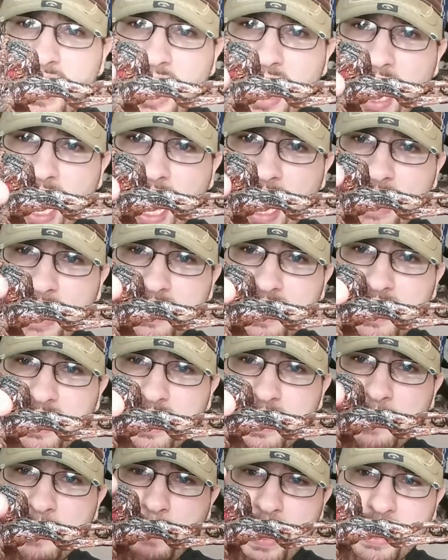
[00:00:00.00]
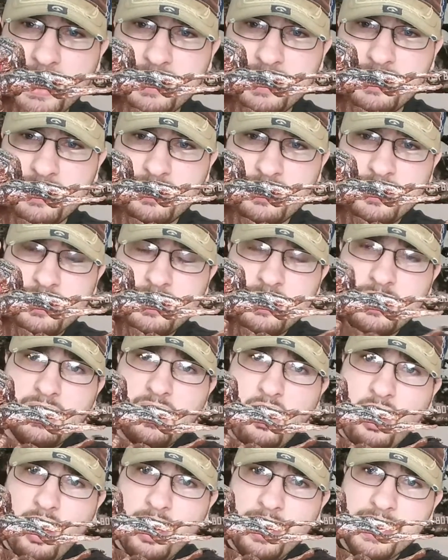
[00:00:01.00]
I did paint
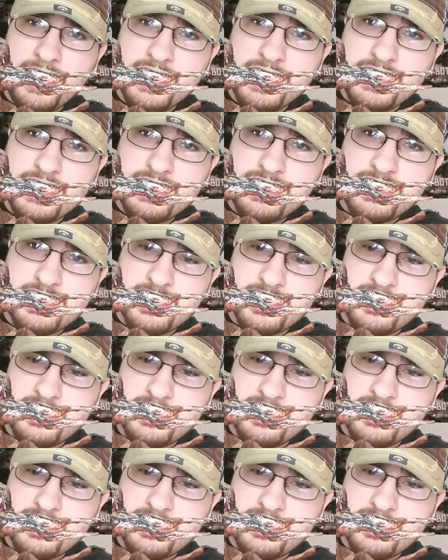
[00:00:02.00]
each